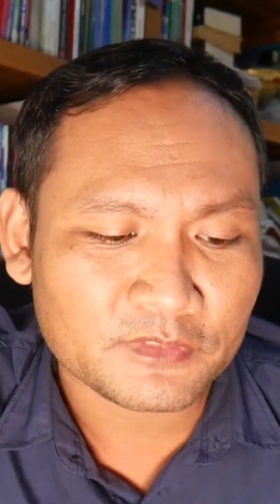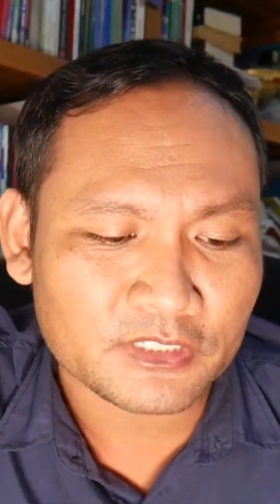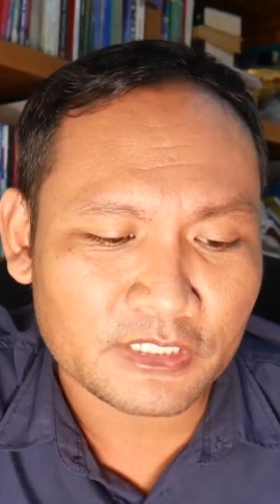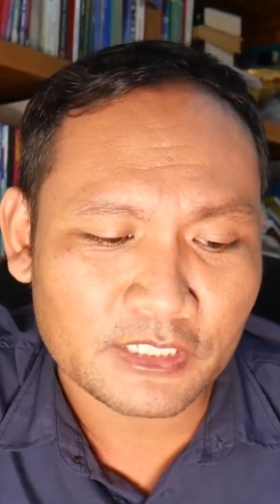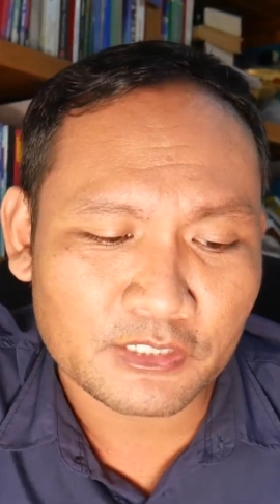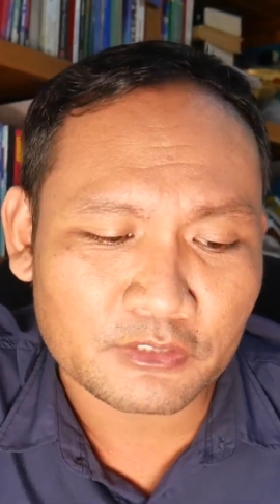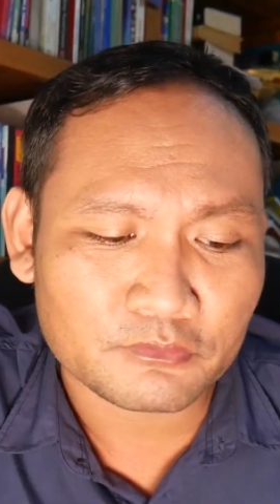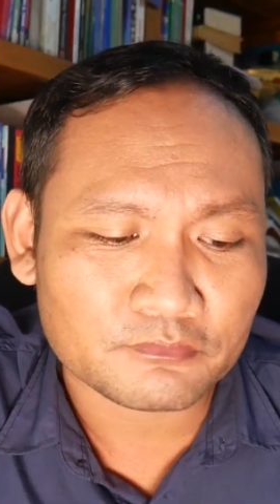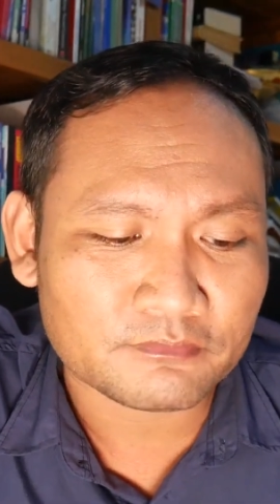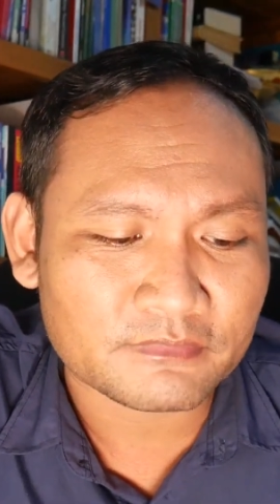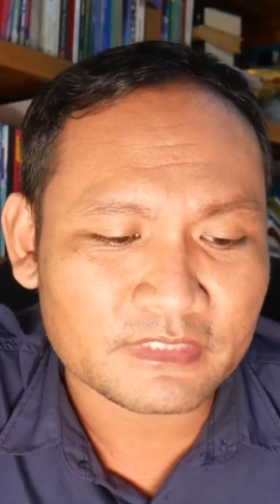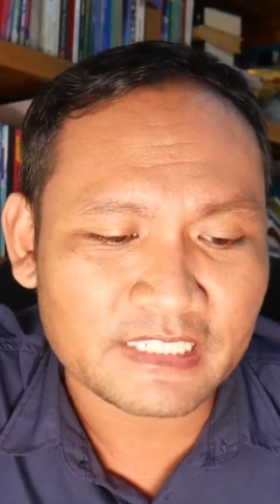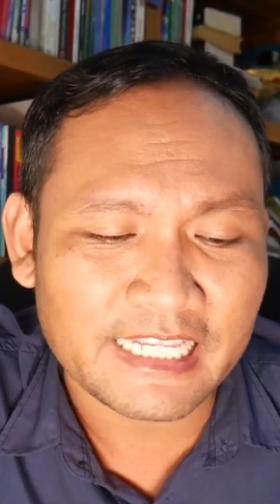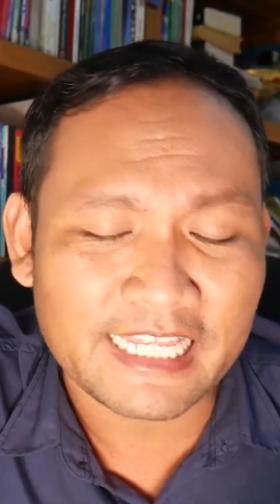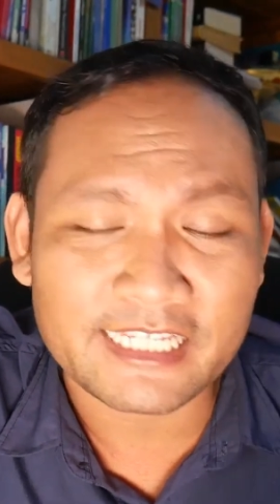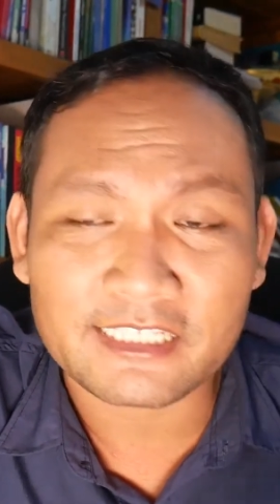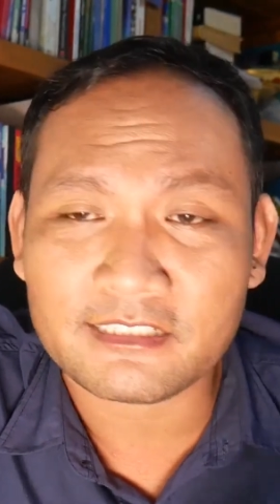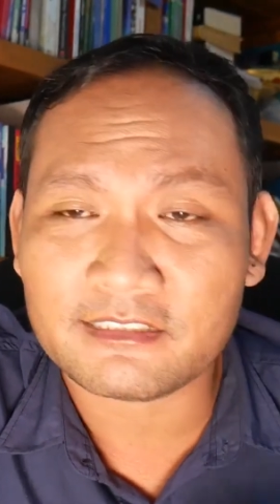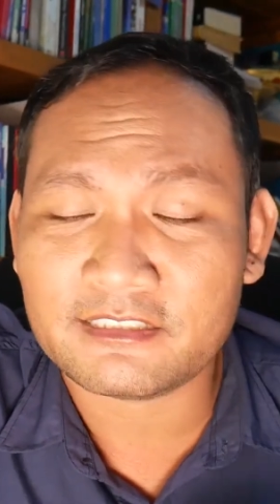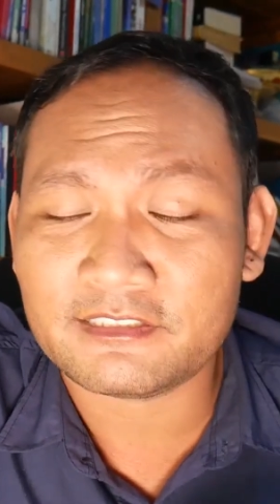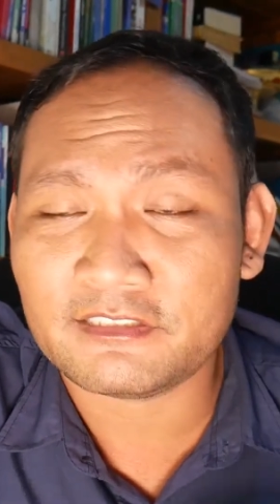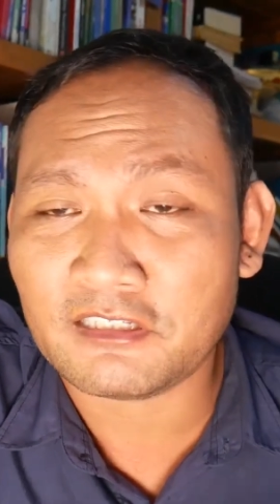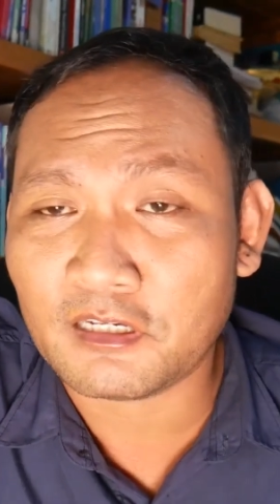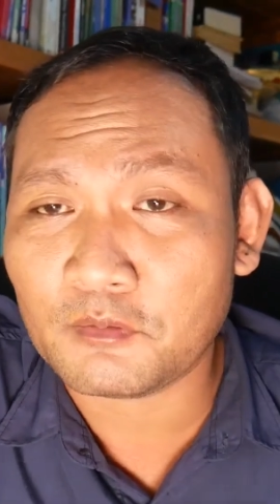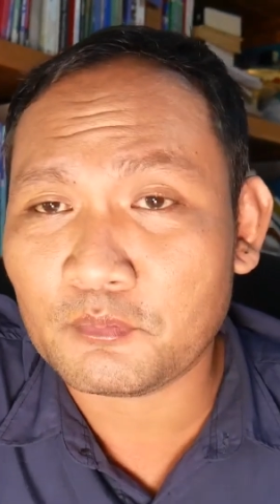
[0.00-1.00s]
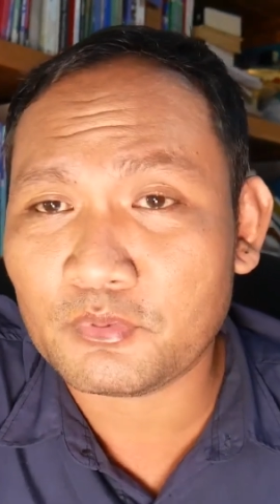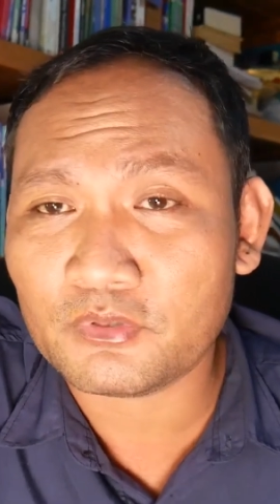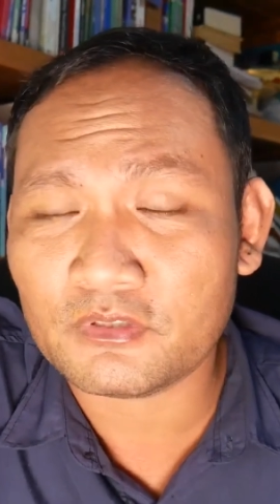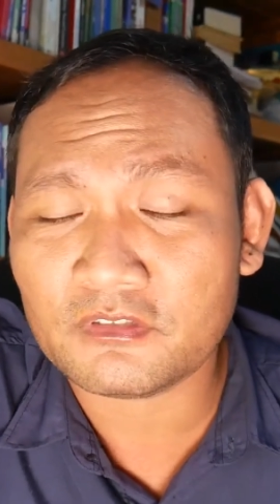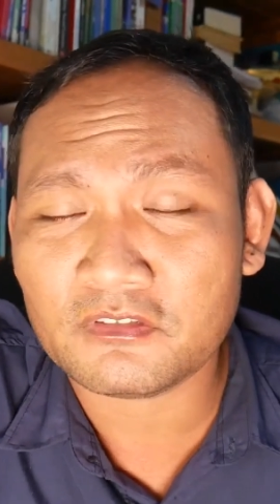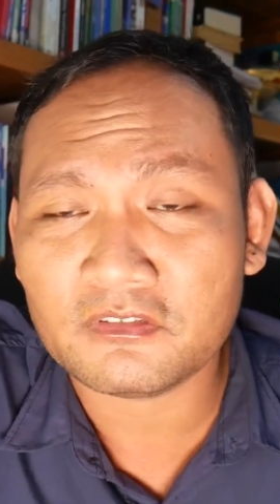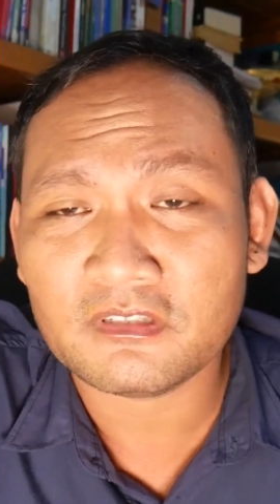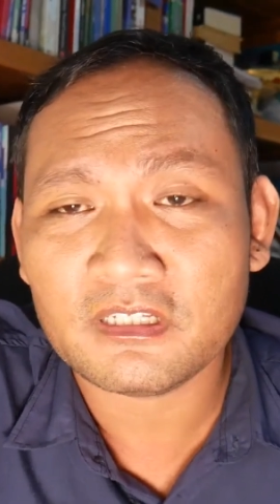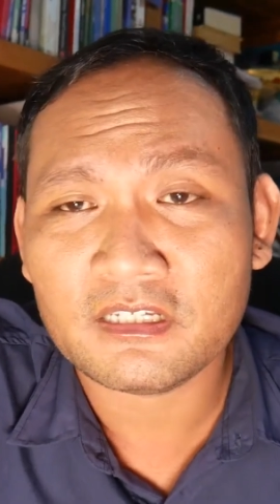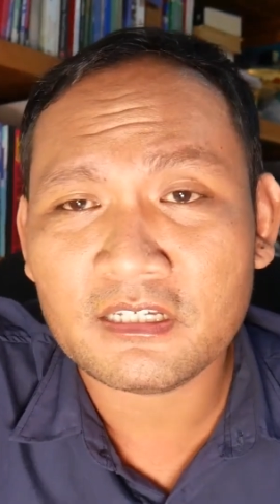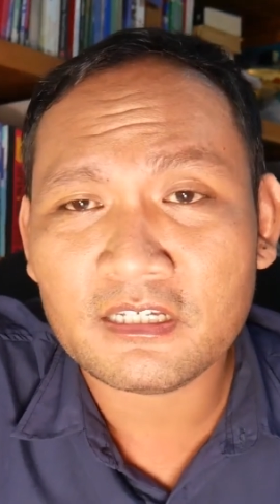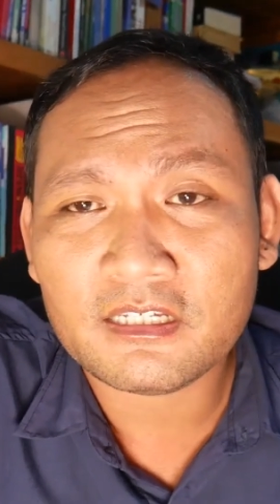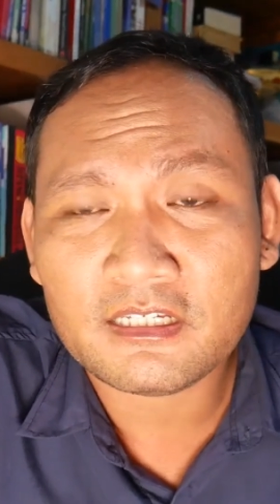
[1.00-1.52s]
So it's like
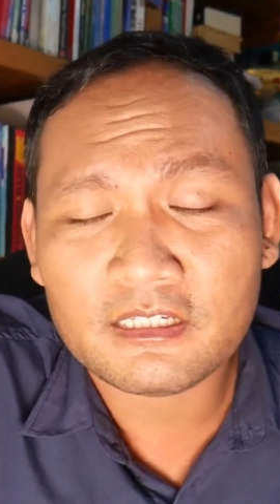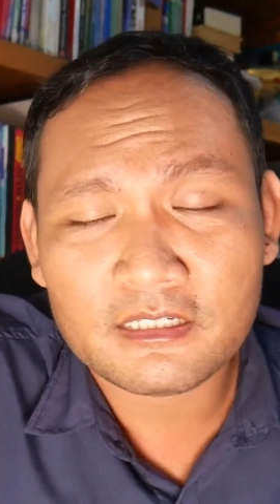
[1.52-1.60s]
double